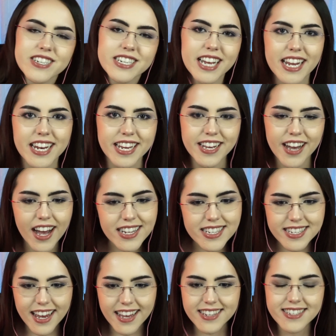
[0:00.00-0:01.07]
creating
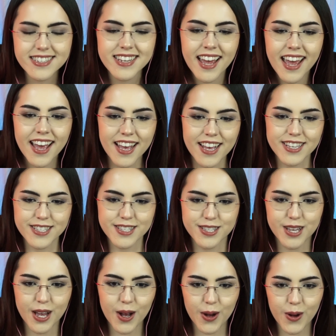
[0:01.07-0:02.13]
content.
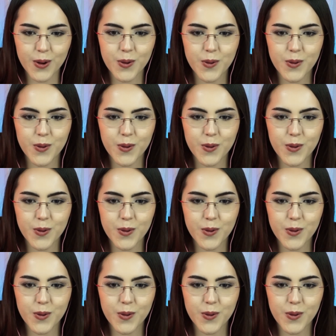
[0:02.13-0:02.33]
So